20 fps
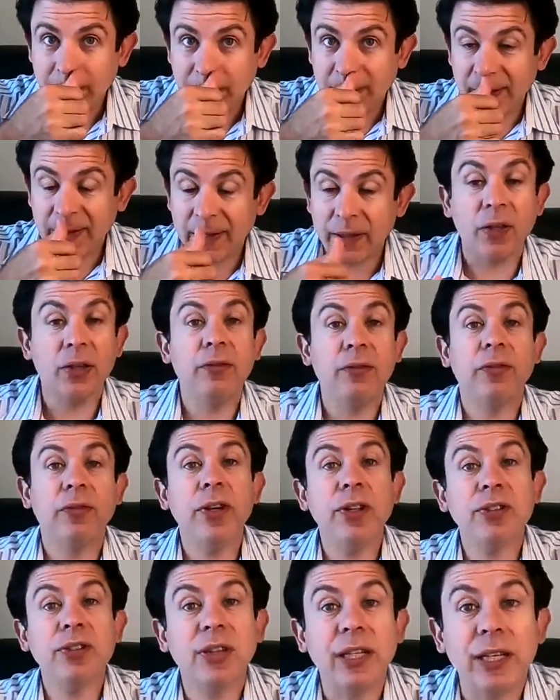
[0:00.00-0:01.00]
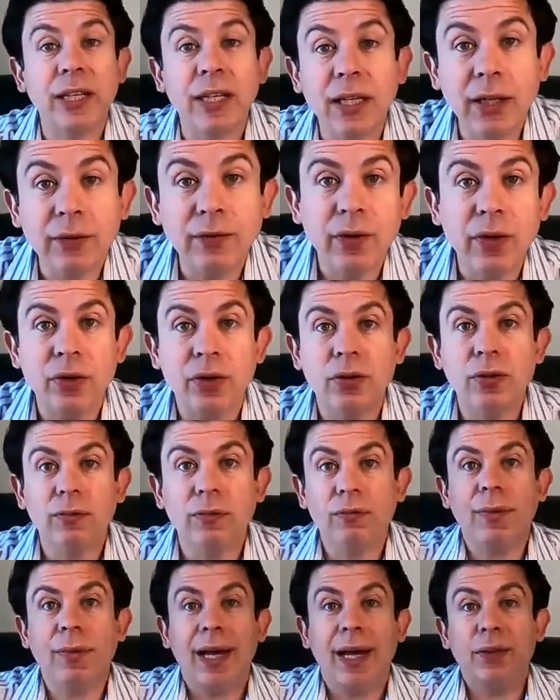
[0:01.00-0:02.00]
Conversely, if you
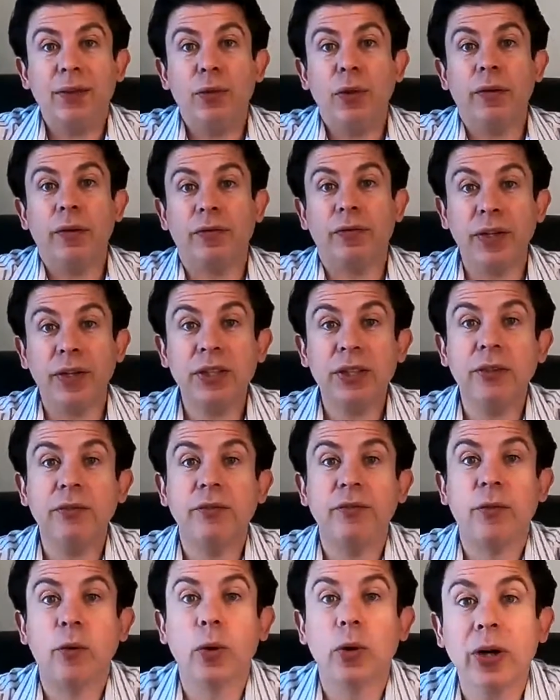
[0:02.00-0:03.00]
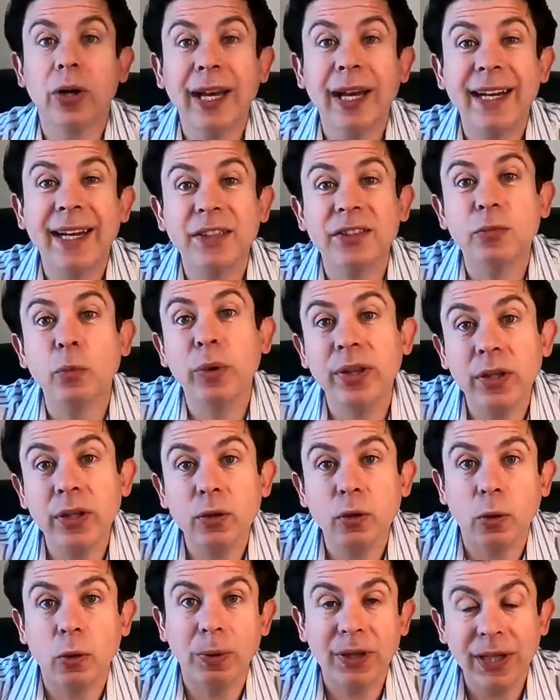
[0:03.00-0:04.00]
do a free T4 and it's within
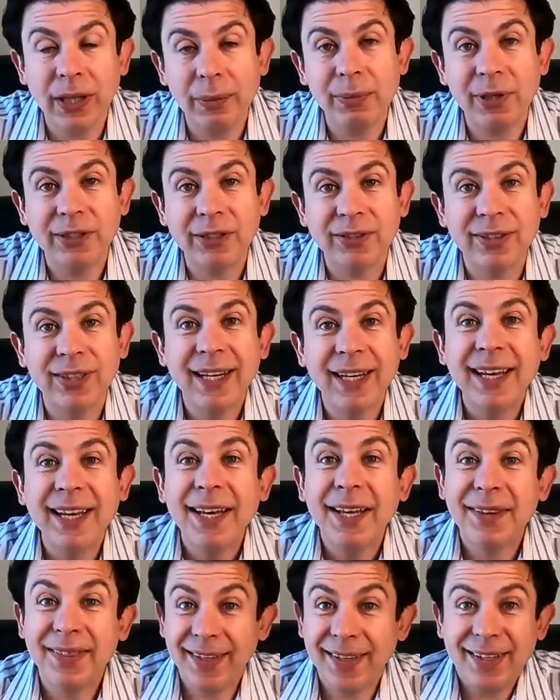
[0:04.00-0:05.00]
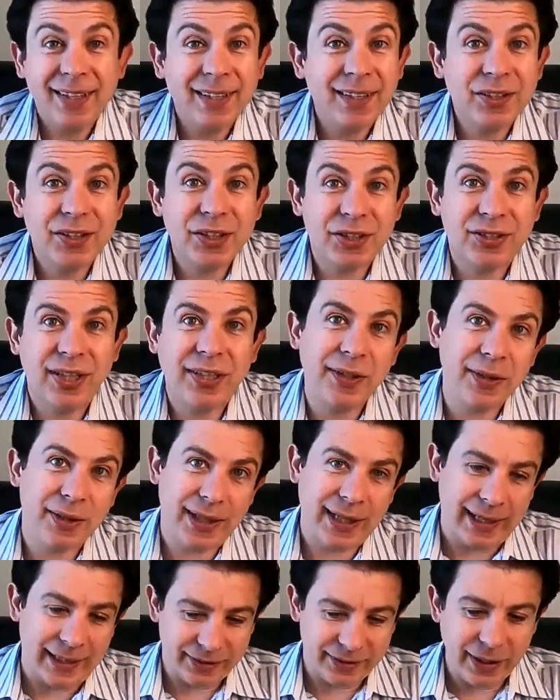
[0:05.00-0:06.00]
normal limits, then it'll just say your
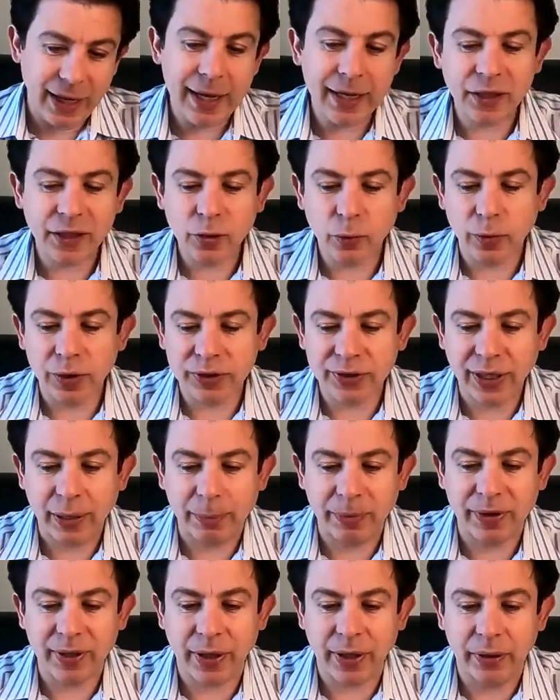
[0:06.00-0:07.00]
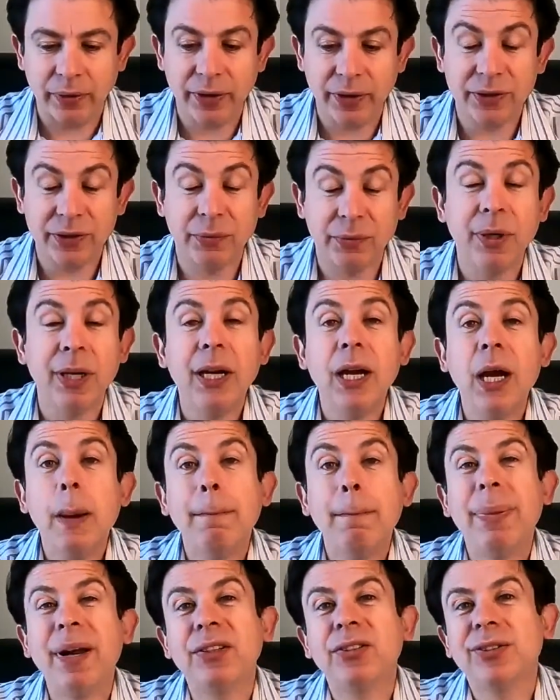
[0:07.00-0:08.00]
cat is heading towards hyperthyroidism,
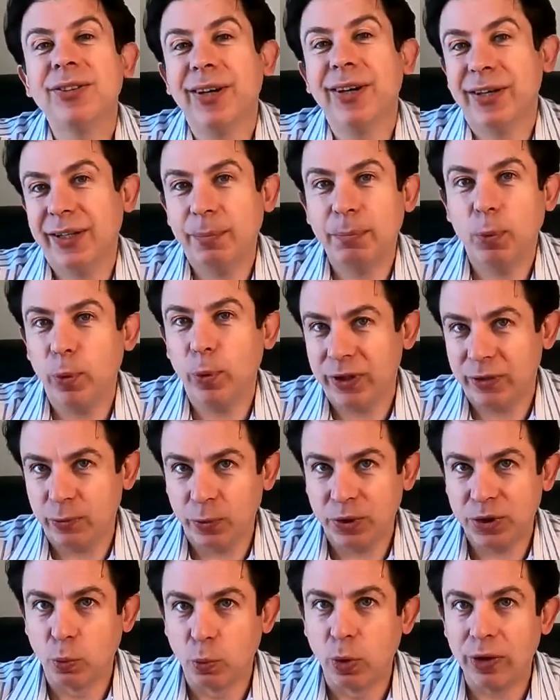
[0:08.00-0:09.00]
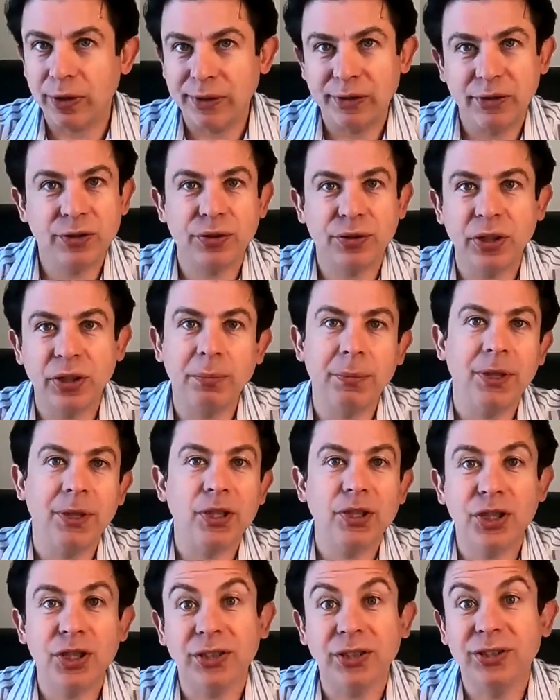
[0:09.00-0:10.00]
but it's not at a point which warrants treatment
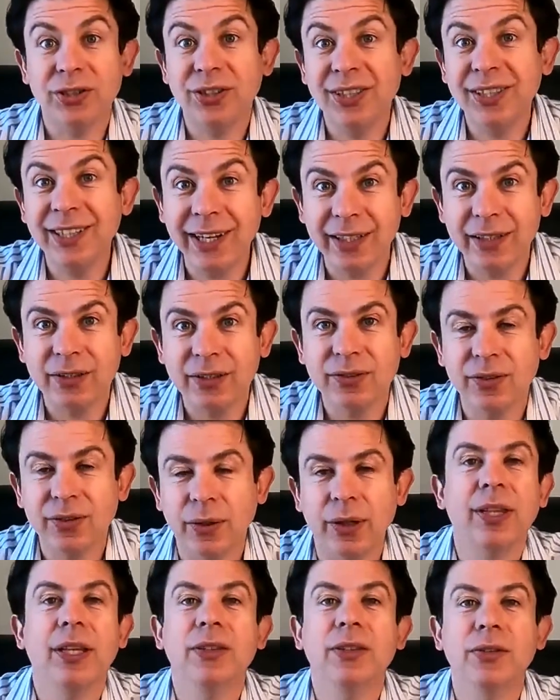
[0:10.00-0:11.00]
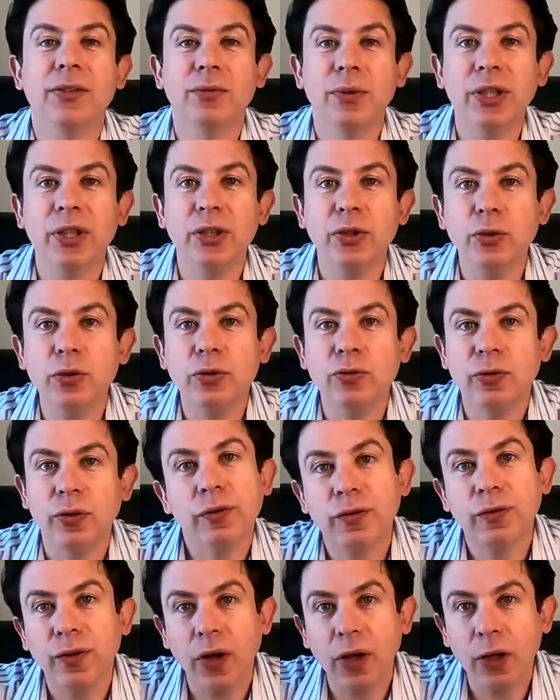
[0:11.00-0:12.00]
just yet. So I think it's a really useful
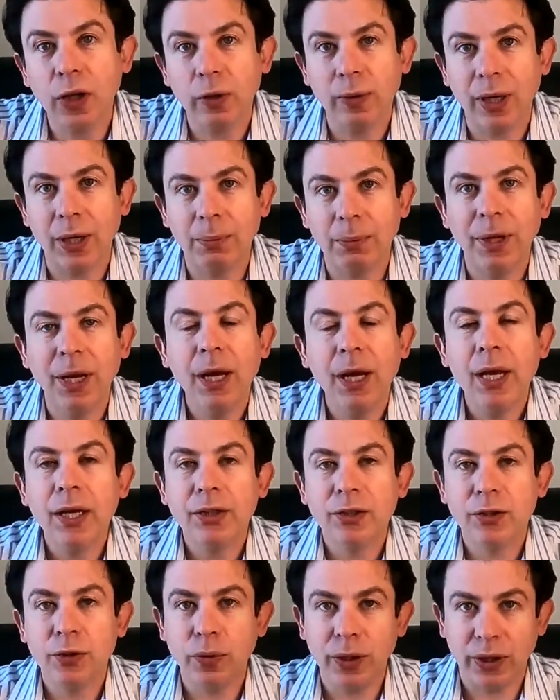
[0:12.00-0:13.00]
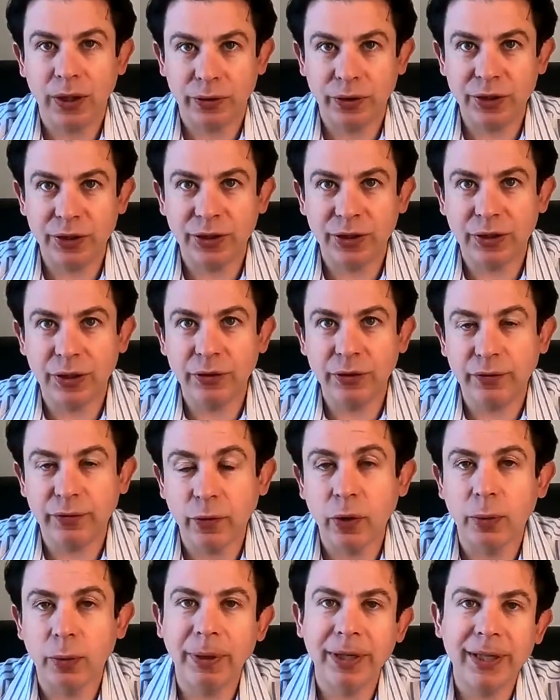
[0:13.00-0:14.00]
follow-up to increasing
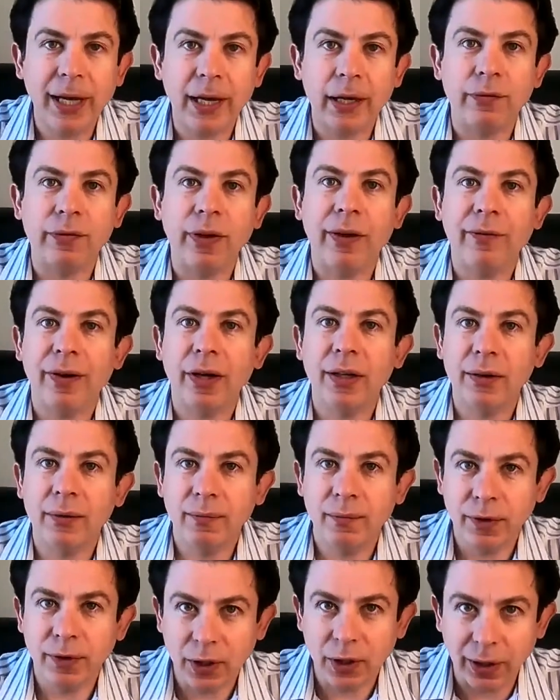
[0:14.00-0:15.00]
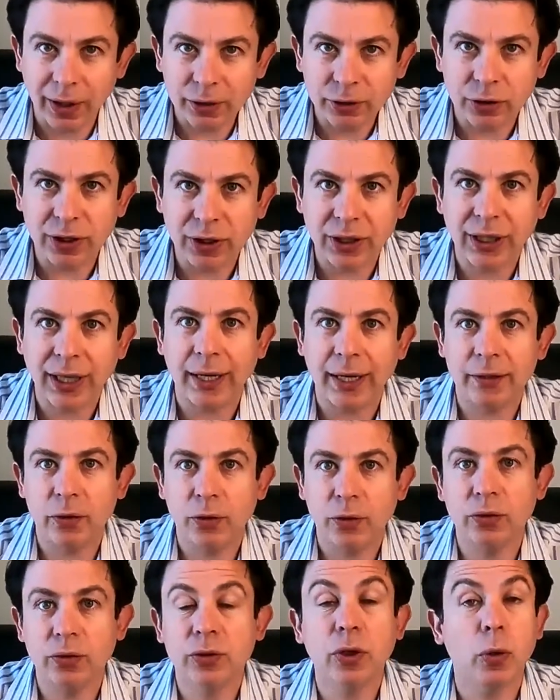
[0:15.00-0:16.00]
T4. But yeah, if you have a elderly cat
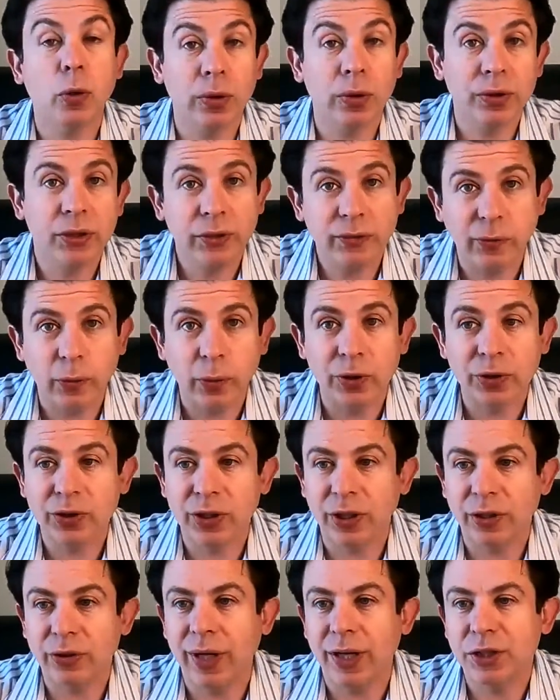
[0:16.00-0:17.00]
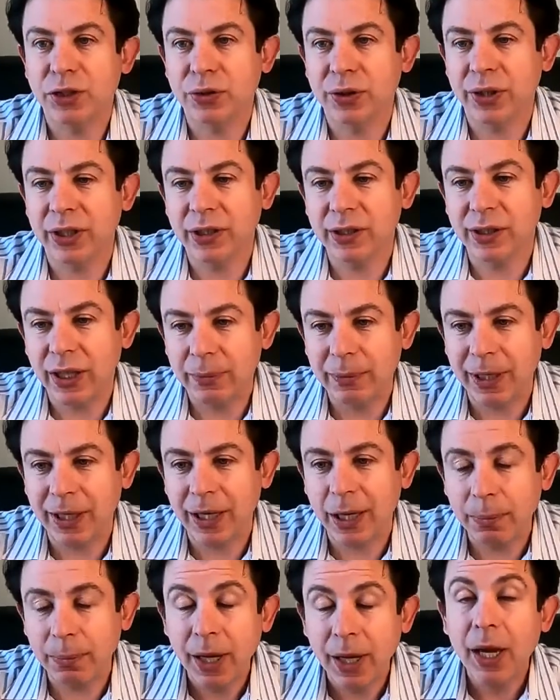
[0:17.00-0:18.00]
whose total T4s are gradually climbing
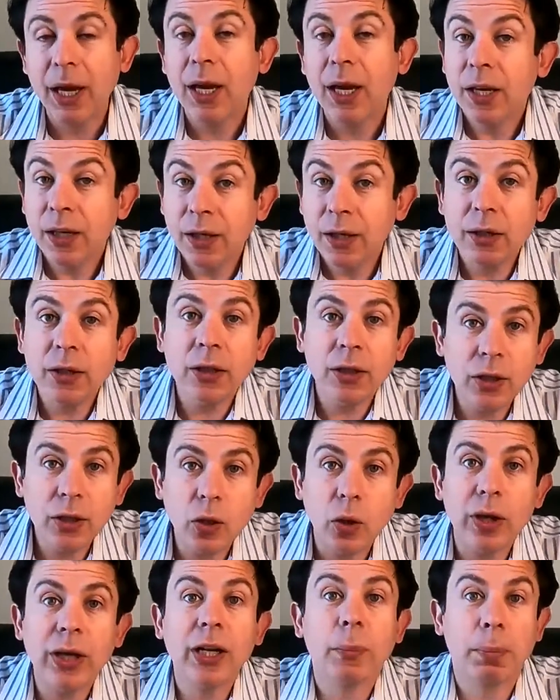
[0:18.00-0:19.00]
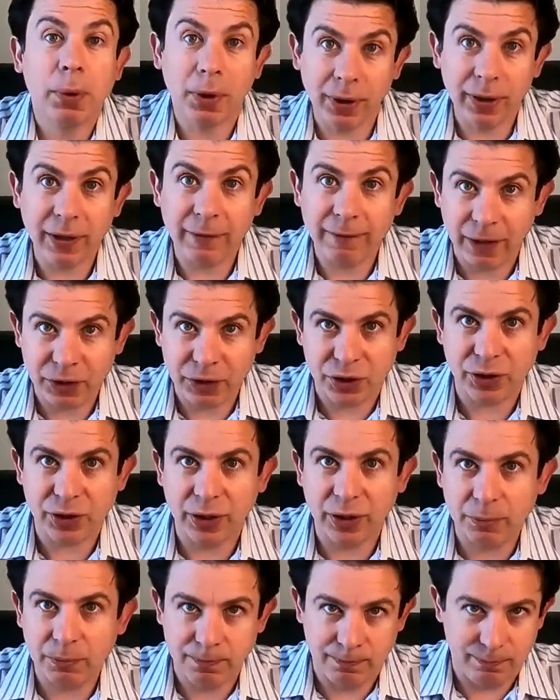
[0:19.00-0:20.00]
up, it'll probably
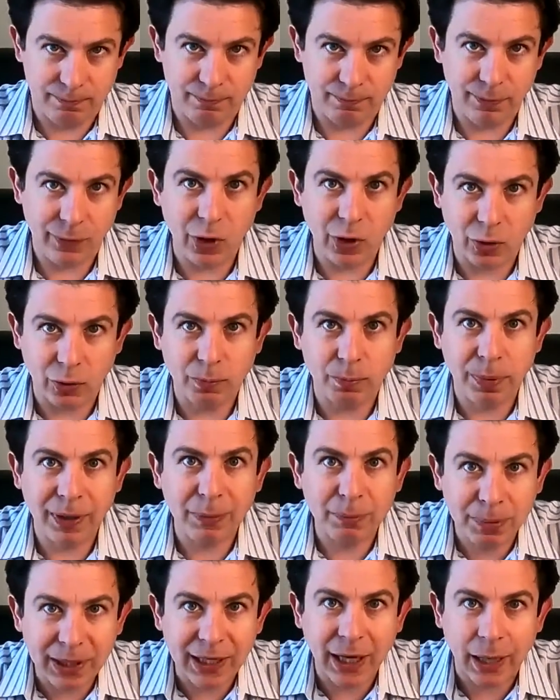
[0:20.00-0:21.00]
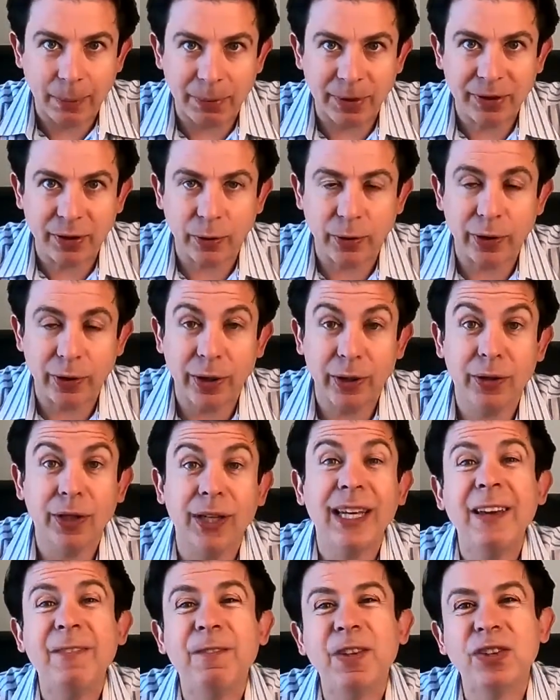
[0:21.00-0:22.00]
eventually be hyperthyroid
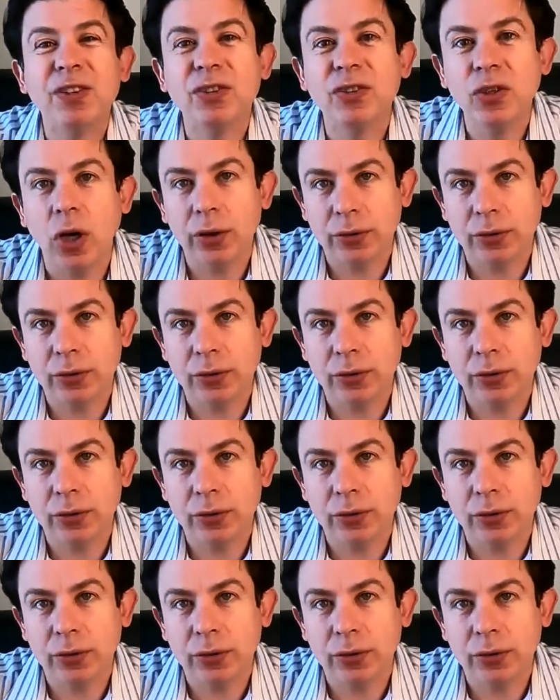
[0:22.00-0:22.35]
if it's not